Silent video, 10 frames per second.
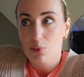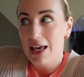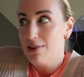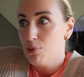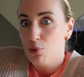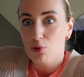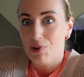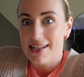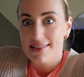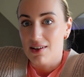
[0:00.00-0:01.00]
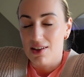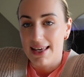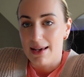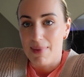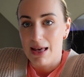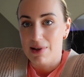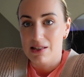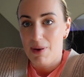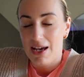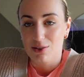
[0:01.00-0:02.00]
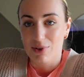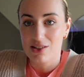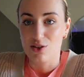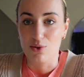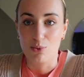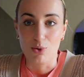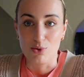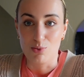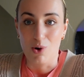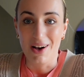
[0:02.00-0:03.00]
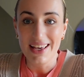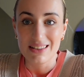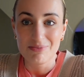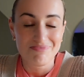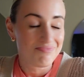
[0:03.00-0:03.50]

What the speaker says: Even more reason I think maybe to paint the rest of the walls white.